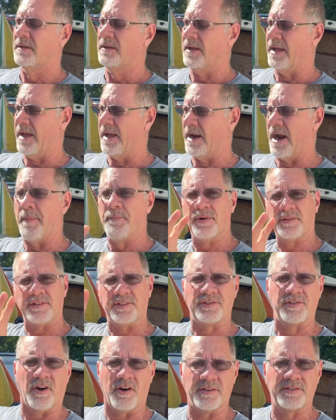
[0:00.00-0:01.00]
And I'll put the
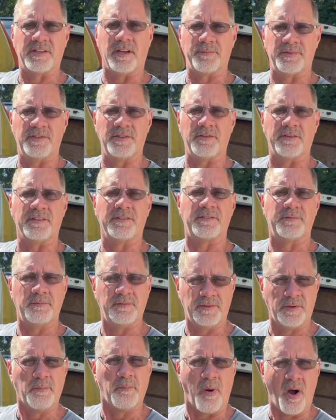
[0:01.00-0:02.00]
charts up so you can
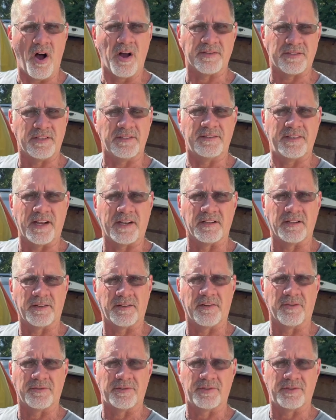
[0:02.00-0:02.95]
pause it and take a look at those